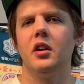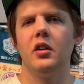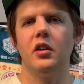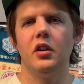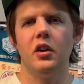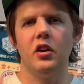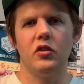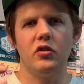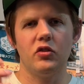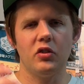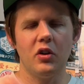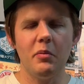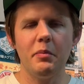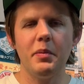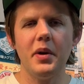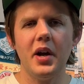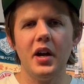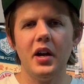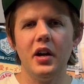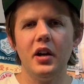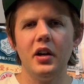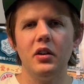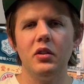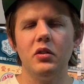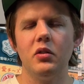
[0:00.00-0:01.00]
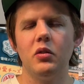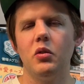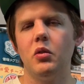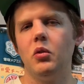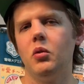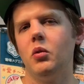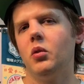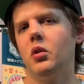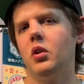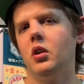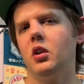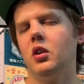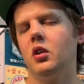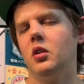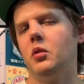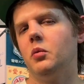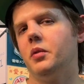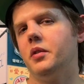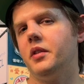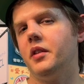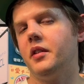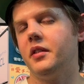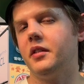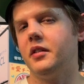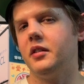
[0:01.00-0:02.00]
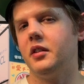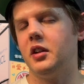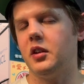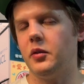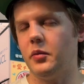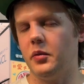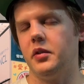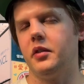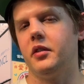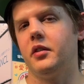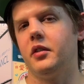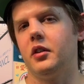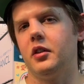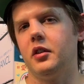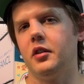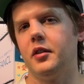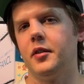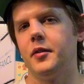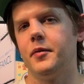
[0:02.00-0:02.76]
a drum pad or with a sequencer?